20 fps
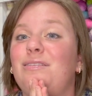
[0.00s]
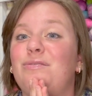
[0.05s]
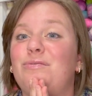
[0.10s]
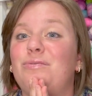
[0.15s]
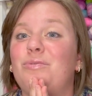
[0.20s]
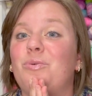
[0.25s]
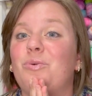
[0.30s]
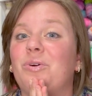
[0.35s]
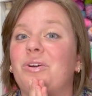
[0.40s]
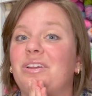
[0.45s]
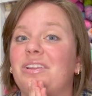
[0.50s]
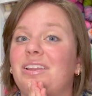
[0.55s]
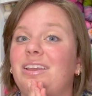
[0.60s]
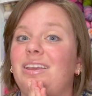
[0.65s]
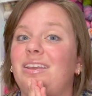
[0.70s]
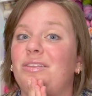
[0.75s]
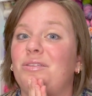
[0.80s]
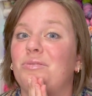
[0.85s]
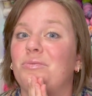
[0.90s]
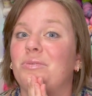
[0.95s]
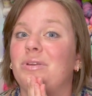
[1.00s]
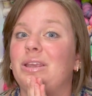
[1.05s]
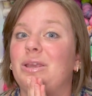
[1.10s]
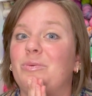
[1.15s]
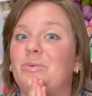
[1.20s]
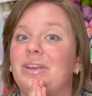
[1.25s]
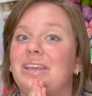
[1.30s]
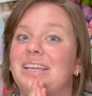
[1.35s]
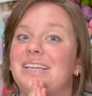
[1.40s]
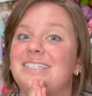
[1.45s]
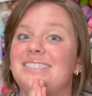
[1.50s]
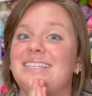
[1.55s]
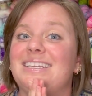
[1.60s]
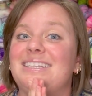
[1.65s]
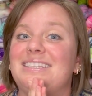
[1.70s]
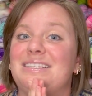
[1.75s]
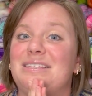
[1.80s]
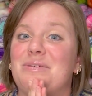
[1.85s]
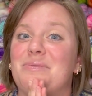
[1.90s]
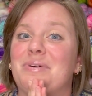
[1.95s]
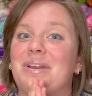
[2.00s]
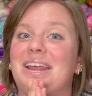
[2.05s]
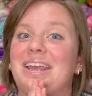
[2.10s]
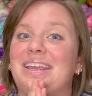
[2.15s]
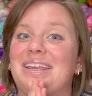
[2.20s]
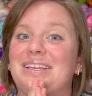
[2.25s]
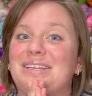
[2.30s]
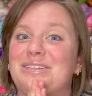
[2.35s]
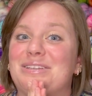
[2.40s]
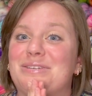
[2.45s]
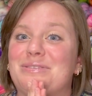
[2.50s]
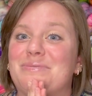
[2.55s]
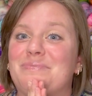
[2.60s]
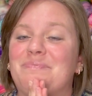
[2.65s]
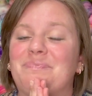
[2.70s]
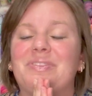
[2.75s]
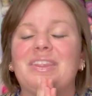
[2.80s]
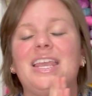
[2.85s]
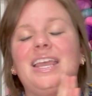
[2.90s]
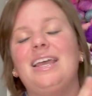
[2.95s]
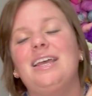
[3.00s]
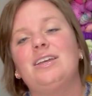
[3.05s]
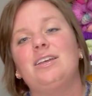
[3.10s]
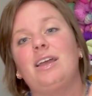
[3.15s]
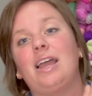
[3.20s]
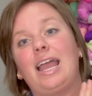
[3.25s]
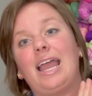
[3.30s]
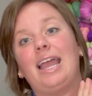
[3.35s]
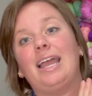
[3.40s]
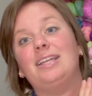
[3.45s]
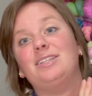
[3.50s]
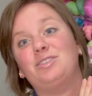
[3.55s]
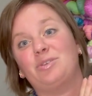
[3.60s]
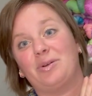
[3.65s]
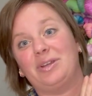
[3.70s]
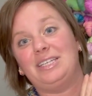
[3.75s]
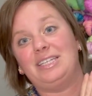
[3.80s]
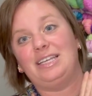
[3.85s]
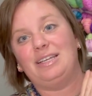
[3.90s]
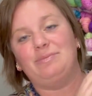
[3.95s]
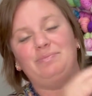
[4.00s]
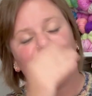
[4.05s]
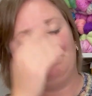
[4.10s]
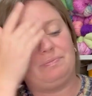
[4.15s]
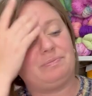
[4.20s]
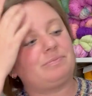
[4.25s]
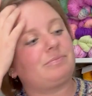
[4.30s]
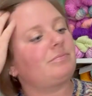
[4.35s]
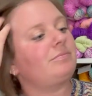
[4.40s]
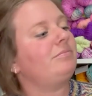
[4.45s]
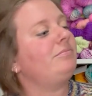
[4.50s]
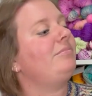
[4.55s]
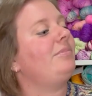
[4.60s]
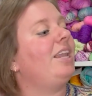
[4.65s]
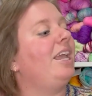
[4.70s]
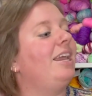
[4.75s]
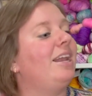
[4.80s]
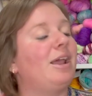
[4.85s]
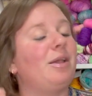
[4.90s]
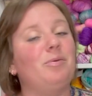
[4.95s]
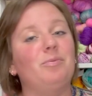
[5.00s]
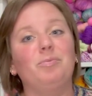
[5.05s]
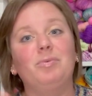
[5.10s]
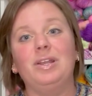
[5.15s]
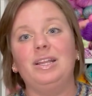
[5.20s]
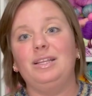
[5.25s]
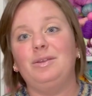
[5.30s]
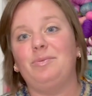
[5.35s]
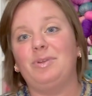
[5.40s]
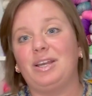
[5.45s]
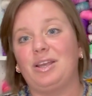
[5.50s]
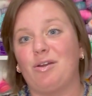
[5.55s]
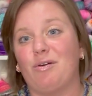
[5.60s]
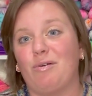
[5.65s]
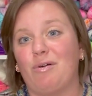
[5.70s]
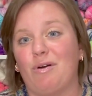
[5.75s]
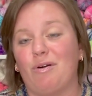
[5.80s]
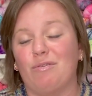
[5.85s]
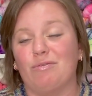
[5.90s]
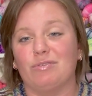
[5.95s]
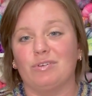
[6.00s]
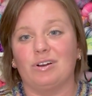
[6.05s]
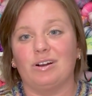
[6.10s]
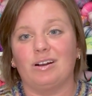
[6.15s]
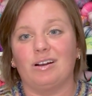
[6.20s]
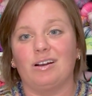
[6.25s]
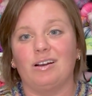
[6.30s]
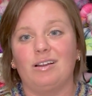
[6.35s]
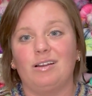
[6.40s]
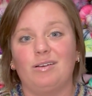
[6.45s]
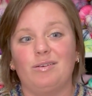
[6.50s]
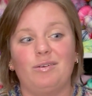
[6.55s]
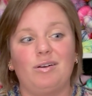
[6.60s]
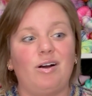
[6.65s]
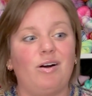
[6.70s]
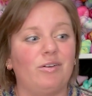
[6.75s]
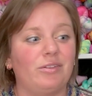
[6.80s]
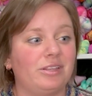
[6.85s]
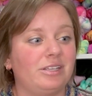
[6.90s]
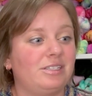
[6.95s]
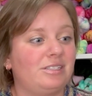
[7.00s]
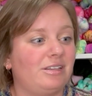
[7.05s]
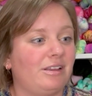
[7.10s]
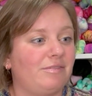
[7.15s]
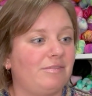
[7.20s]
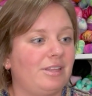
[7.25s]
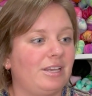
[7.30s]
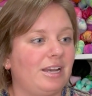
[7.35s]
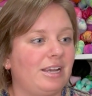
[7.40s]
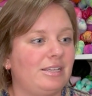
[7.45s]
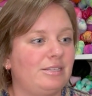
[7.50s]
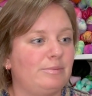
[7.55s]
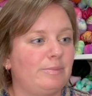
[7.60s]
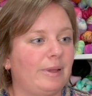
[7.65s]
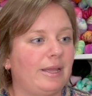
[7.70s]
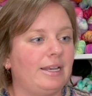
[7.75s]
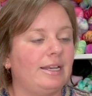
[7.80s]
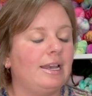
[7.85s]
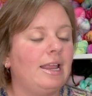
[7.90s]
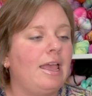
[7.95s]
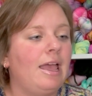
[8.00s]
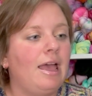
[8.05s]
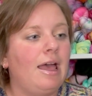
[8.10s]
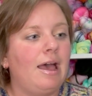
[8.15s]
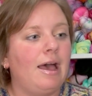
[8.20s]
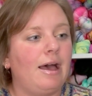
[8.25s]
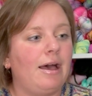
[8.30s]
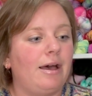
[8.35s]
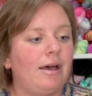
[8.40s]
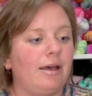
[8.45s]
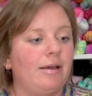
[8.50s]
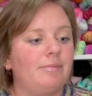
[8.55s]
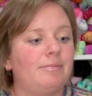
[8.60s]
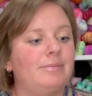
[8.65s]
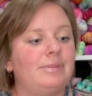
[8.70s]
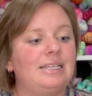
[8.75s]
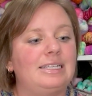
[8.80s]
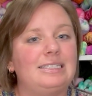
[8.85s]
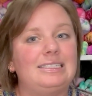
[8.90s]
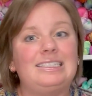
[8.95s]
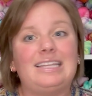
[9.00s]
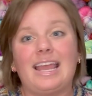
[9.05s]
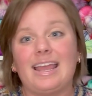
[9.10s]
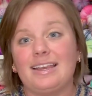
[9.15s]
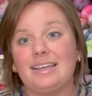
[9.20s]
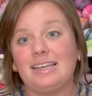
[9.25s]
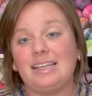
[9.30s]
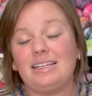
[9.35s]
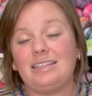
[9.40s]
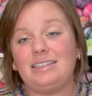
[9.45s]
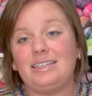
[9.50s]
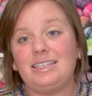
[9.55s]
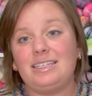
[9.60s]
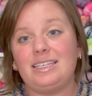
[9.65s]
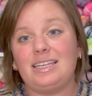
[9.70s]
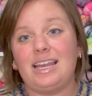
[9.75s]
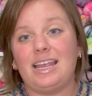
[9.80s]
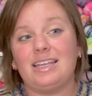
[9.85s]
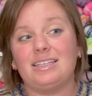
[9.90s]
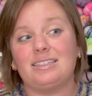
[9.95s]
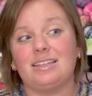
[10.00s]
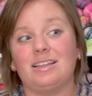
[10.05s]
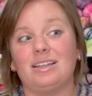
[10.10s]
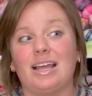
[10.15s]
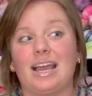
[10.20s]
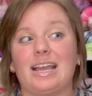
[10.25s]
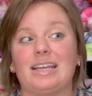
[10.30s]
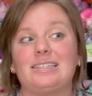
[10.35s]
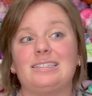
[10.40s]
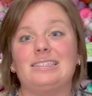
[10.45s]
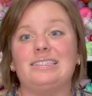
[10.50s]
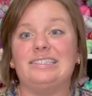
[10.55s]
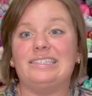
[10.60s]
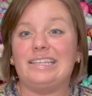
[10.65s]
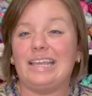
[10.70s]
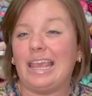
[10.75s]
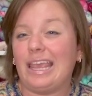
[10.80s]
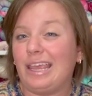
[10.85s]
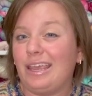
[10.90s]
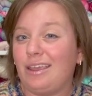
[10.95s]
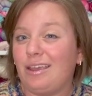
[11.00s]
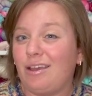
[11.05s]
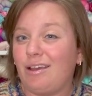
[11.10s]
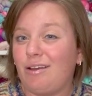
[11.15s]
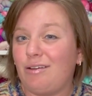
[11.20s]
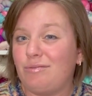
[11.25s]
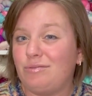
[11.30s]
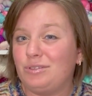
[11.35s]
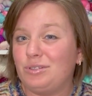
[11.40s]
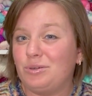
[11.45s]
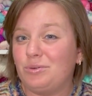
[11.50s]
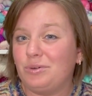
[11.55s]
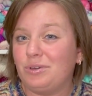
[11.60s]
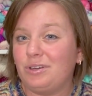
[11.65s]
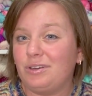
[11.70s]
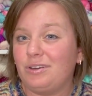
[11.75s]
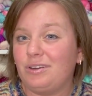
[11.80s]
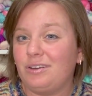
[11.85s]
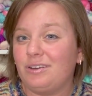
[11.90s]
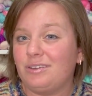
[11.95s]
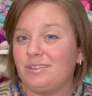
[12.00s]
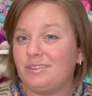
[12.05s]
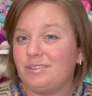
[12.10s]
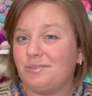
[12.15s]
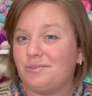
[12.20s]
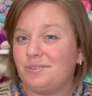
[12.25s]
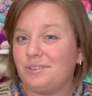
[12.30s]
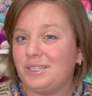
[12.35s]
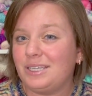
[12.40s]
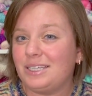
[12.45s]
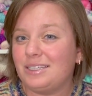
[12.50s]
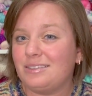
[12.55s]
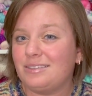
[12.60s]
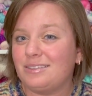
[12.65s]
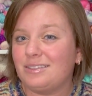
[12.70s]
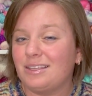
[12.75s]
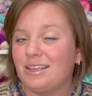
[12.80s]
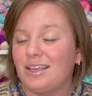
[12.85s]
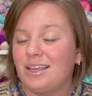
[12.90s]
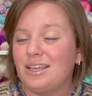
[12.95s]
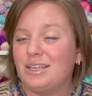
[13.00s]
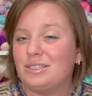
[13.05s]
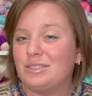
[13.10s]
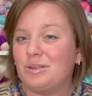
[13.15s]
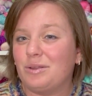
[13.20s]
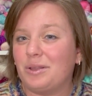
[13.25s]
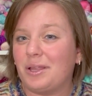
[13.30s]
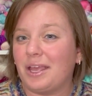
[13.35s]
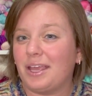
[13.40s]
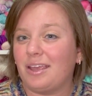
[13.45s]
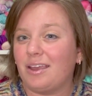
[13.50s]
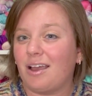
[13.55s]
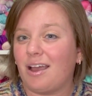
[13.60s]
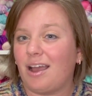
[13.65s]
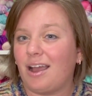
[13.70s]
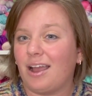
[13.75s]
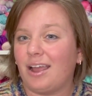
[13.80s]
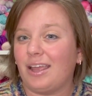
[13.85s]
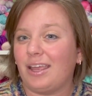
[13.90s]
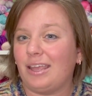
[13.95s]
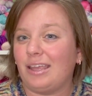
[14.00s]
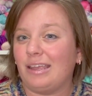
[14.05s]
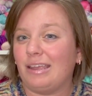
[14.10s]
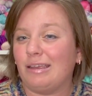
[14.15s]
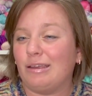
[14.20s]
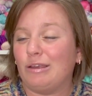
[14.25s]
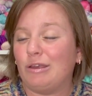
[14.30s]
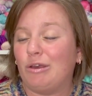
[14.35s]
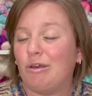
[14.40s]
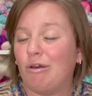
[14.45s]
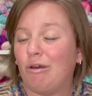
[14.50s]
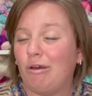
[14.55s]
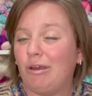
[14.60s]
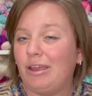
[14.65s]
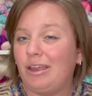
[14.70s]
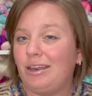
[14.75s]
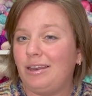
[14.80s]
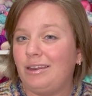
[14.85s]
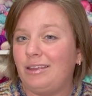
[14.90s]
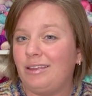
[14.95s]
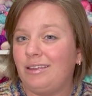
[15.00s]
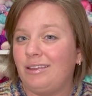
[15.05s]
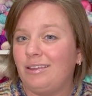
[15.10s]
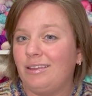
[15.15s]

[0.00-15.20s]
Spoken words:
for like 3 weeks and see what I can do. And so I did. And I really want to go over all the stuff that I spun. Technically today is the last day of Tour de Fleece, so like I could